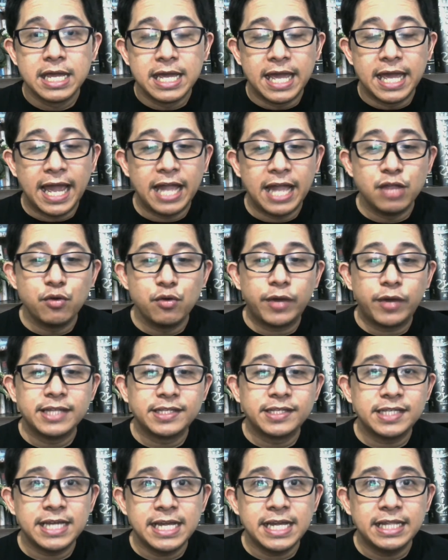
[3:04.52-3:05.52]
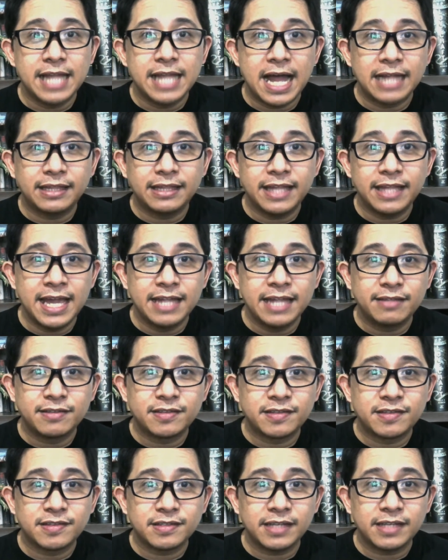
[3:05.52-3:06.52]
And you can see that it
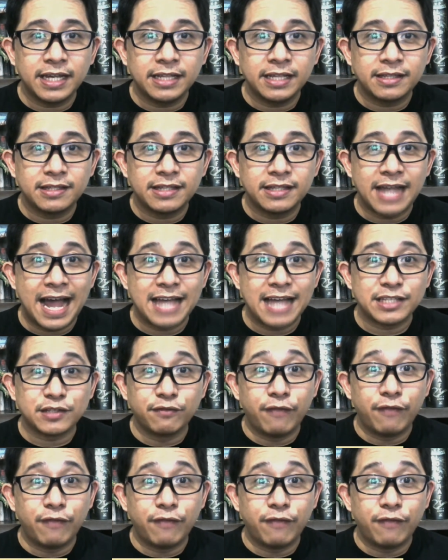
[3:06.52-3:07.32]
has